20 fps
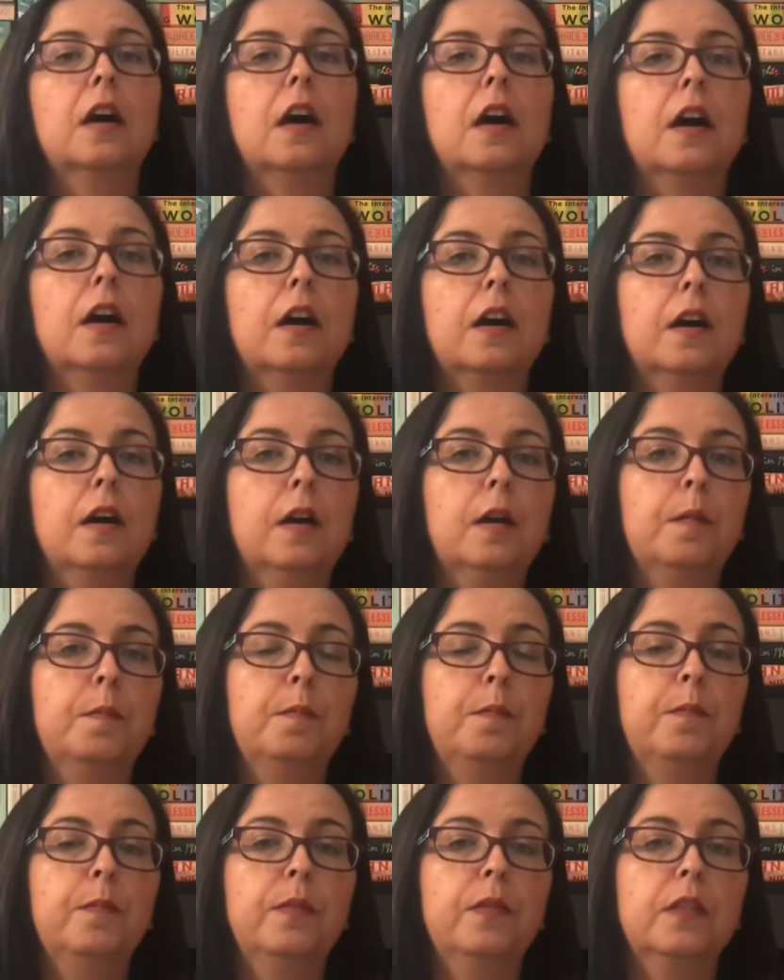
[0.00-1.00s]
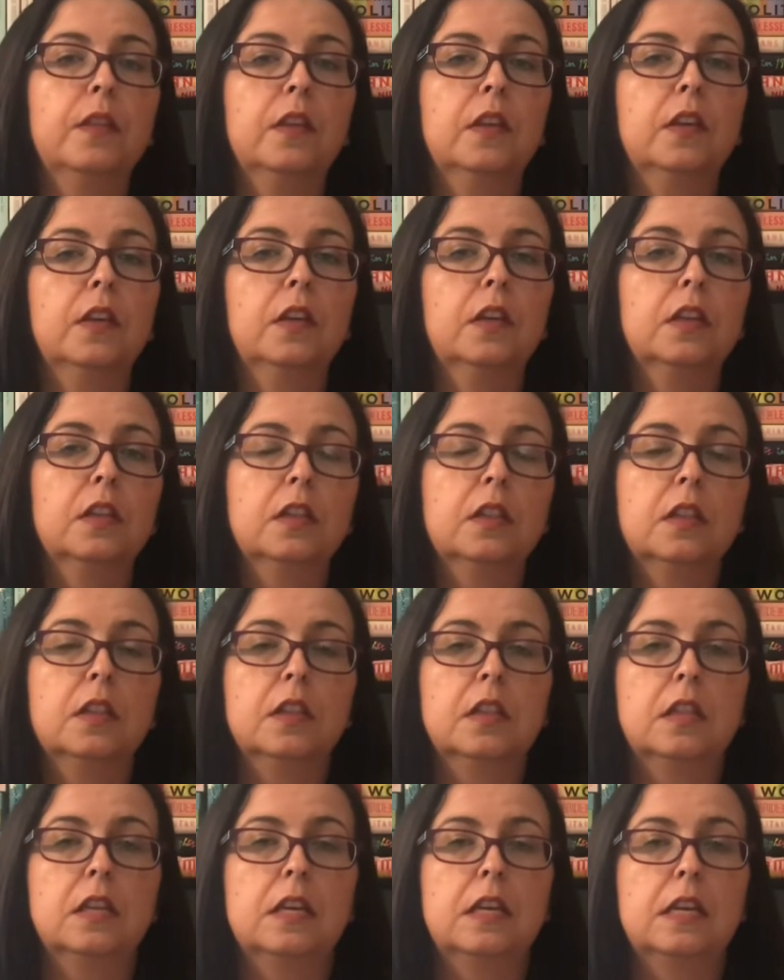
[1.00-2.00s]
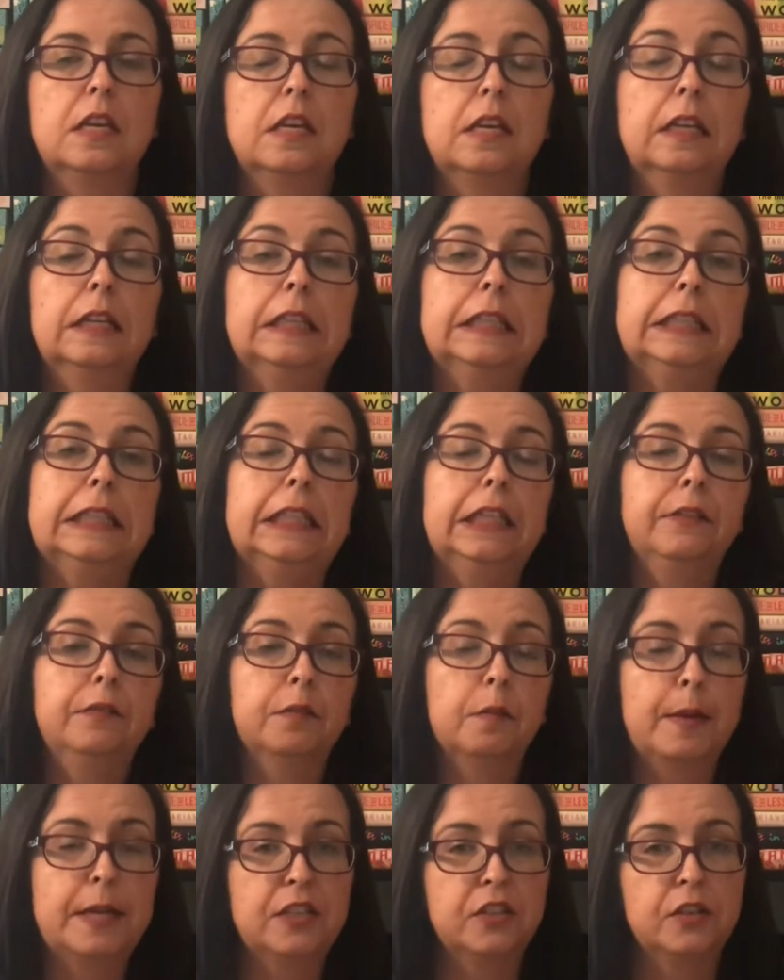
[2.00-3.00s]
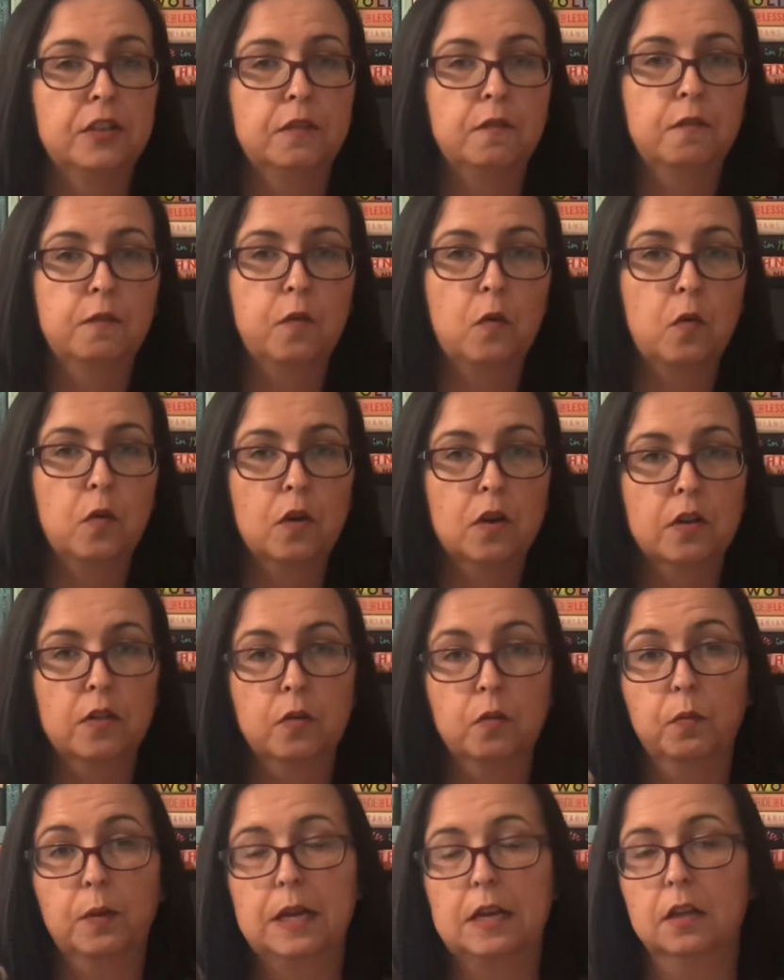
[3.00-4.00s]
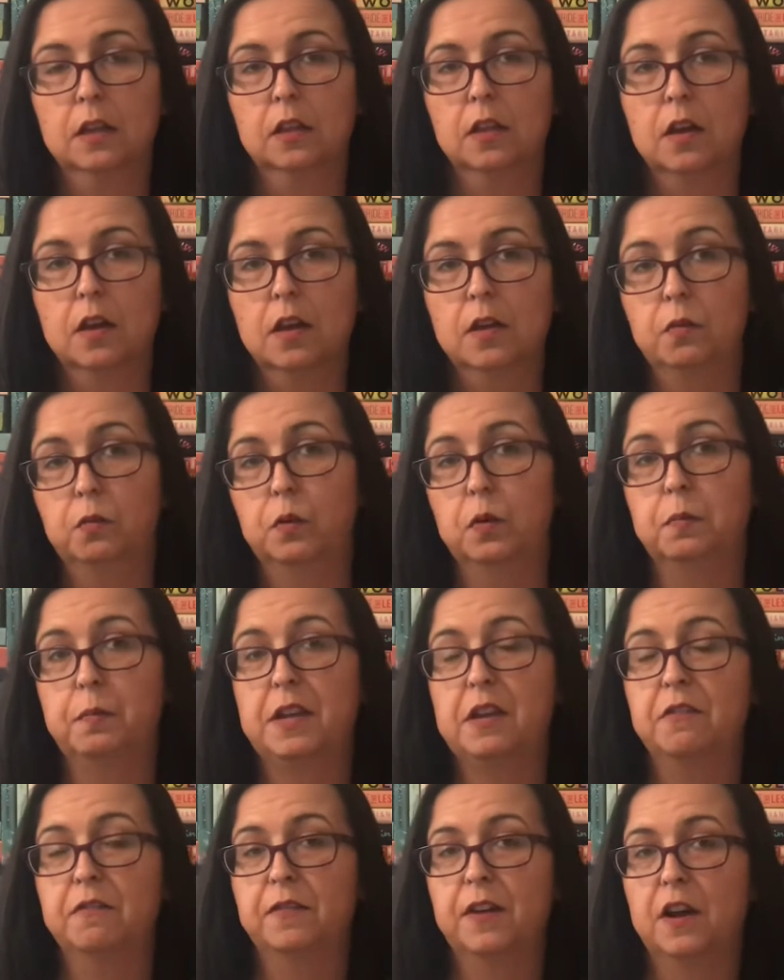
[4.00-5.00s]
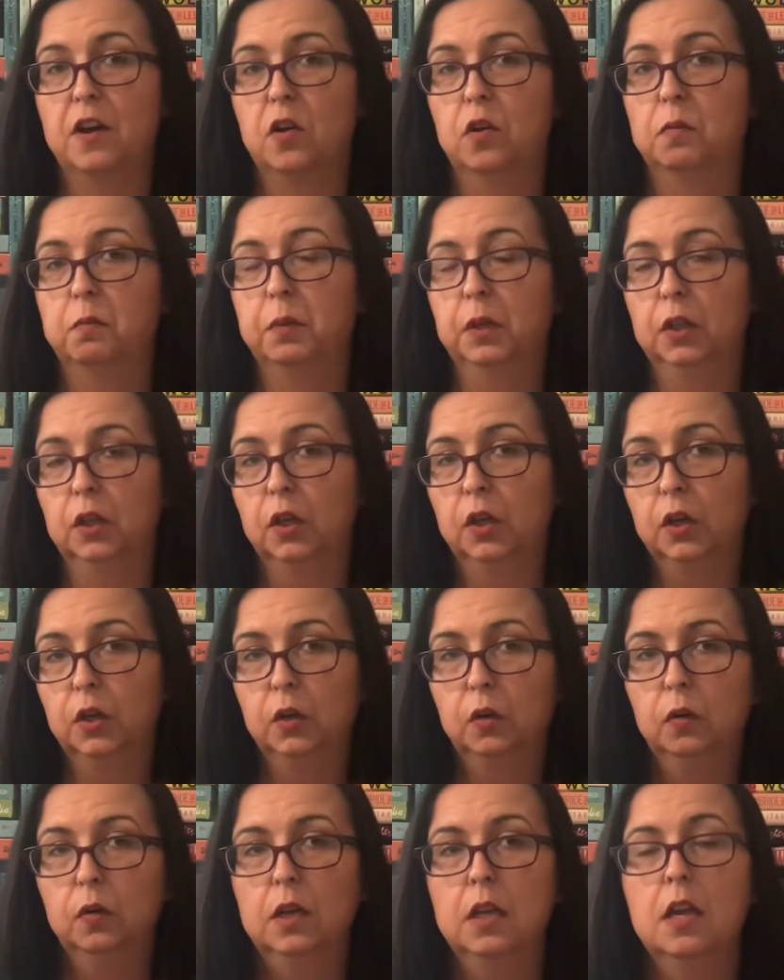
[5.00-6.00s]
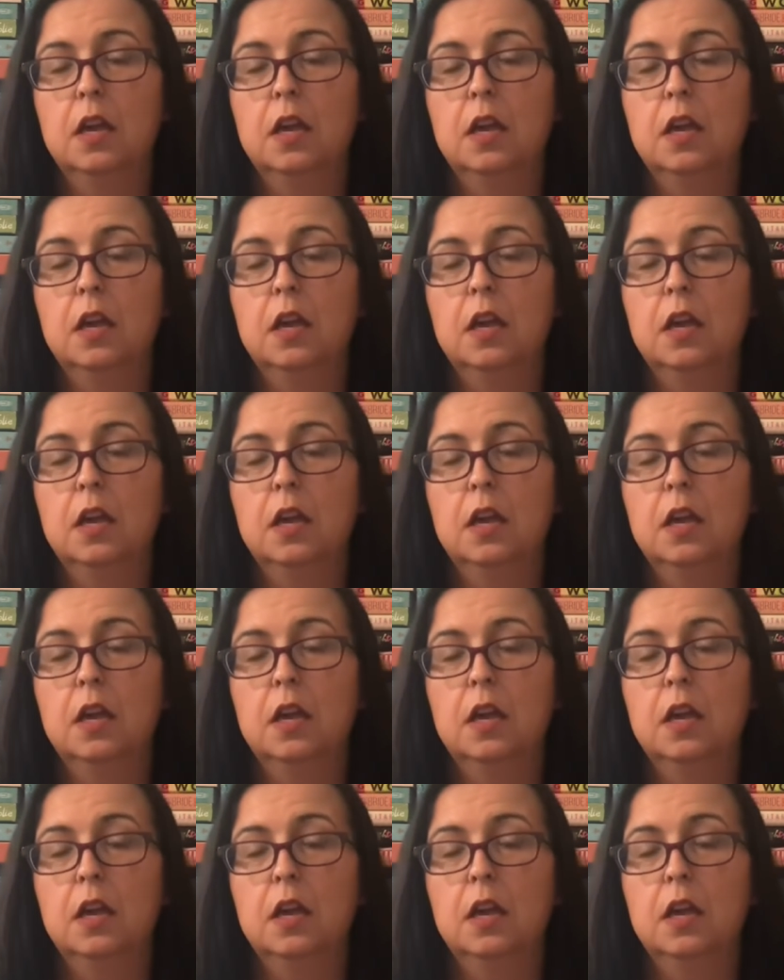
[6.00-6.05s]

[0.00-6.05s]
Um, the information for the readathon will be found below.